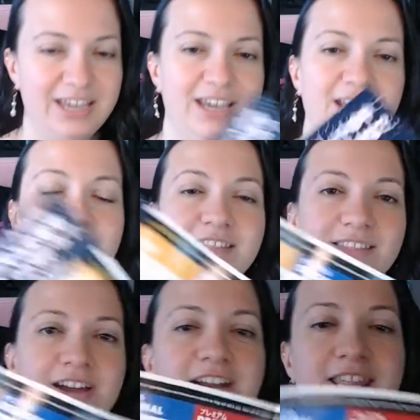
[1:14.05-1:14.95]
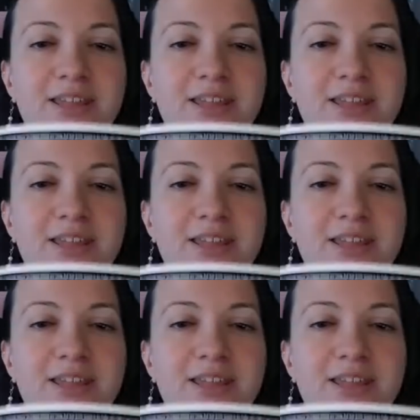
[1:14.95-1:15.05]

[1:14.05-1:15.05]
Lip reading: And inside is a